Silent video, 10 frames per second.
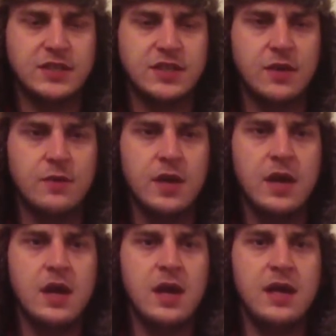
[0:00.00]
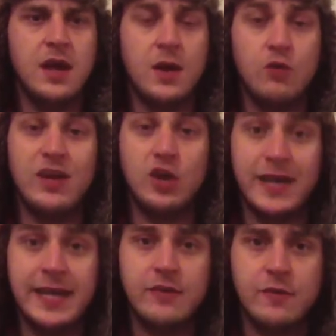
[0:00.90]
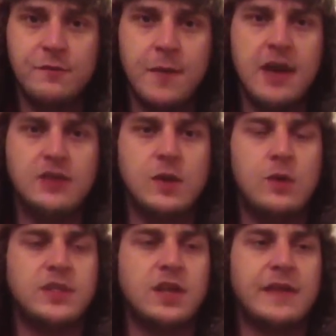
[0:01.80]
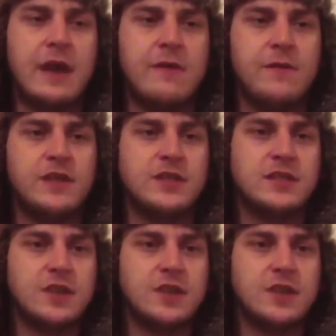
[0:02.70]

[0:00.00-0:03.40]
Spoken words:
So, you know, and a really good leader of men as well, always like Darren Fletcher.